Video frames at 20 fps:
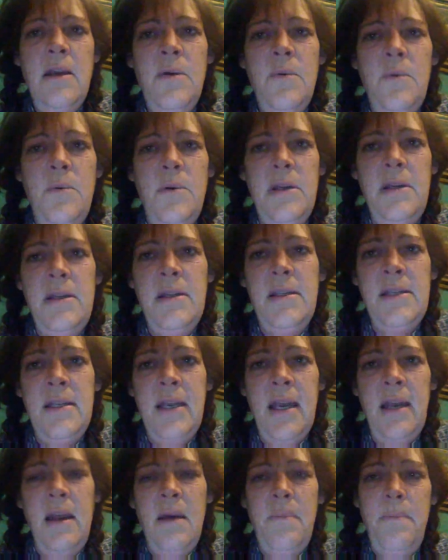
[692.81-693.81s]
will
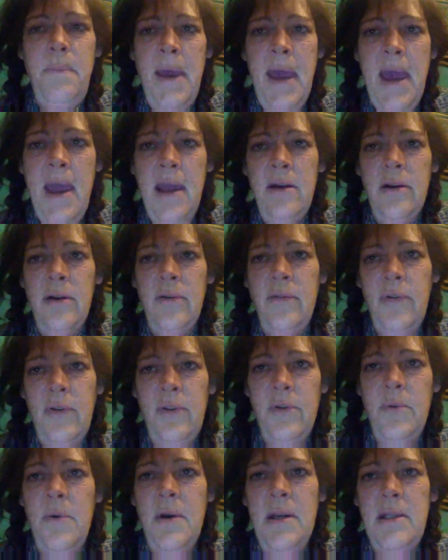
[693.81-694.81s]
set a pattern for
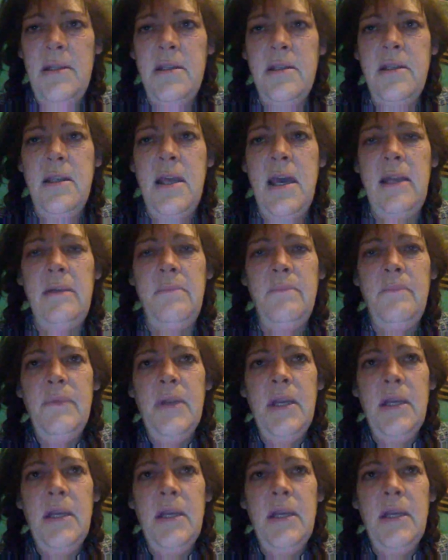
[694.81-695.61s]
the ones that